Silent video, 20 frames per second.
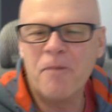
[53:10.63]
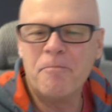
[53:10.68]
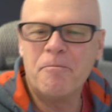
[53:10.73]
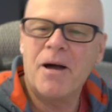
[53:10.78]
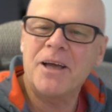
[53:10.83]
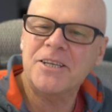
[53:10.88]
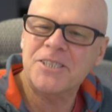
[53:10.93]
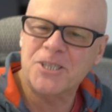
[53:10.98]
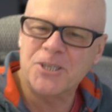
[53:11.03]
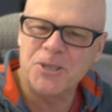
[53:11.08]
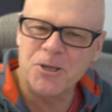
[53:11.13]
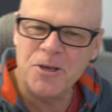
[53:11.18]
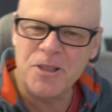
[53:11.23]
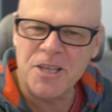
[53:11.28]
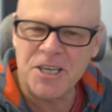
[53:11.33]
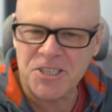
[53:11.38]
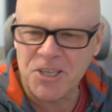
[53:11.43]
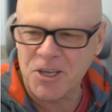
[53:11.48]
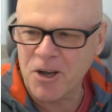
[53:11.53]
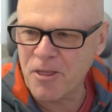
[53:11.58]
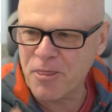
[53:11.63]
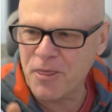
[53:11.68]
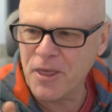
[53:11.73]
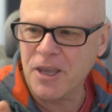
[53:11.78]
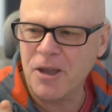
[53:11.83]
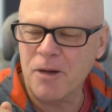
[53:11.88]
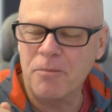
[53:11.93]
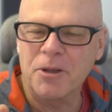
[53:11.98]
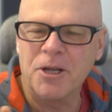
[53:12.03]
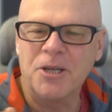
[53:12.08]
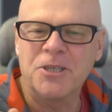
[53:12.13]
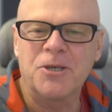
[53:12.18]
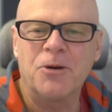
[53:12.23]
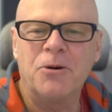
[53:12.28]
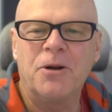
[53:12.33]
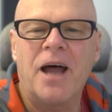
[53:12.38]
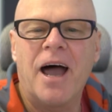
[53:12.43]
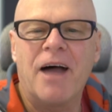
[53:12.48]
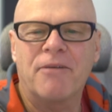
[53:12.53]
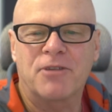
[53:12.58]
I must do this, and I think I'm going to
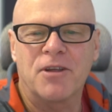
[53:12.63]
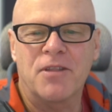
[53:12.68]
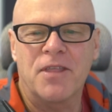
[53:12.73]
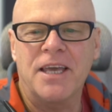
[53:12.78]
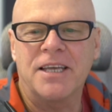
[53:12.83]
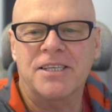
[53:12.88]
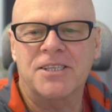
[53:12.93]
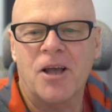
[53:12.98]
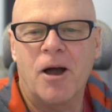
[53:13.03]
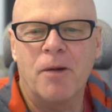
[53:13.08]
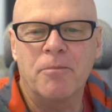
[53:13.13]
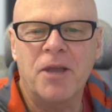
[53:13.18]
do it after this.